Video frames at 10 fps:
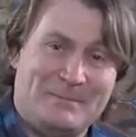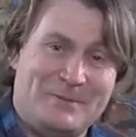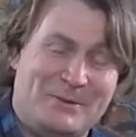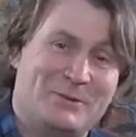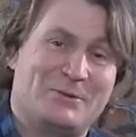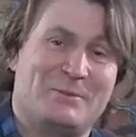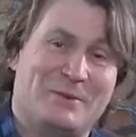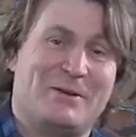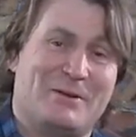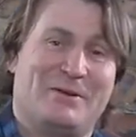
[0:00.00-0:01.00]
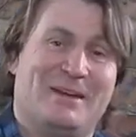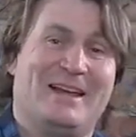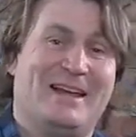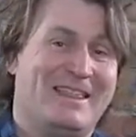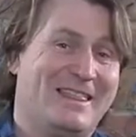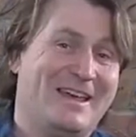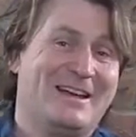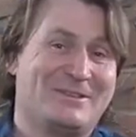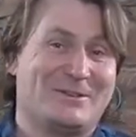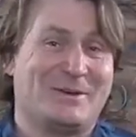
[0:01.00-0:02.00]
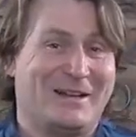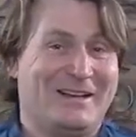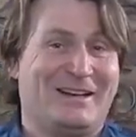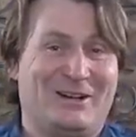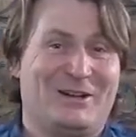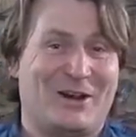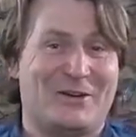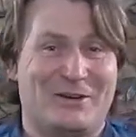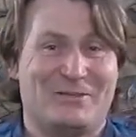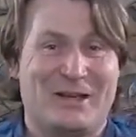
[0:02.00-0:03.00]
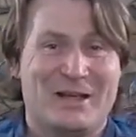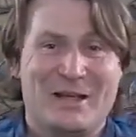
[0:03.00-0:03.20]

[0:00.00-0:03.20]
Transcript: will also be growing in theirs as well. A little clone of it.